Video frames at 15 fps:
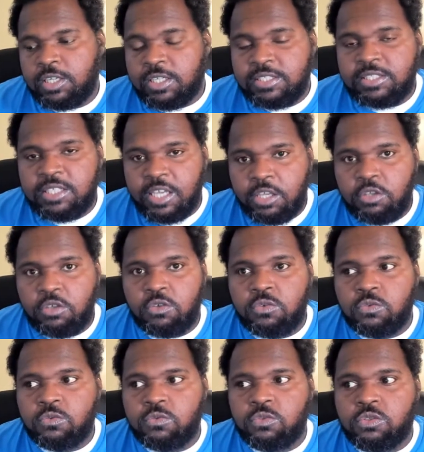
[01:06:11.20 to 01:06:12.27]

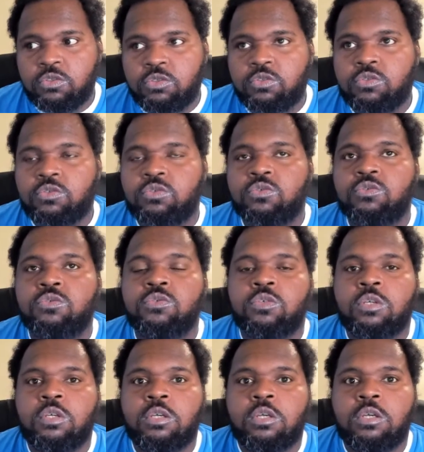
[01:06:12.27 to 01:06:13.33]
continue to
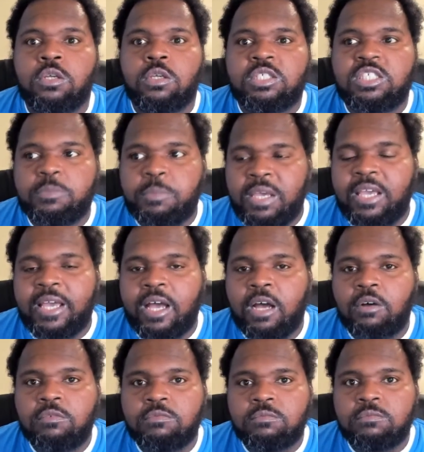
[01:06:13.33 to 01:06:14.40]
speak
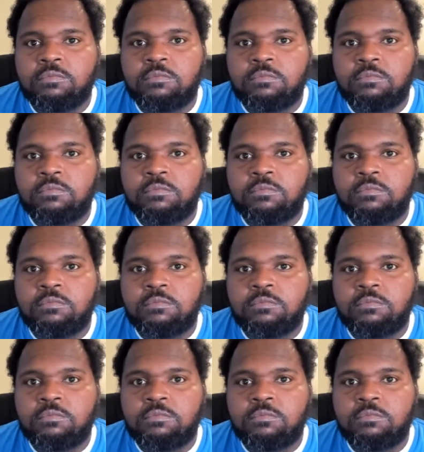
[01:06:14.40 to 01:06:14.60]
out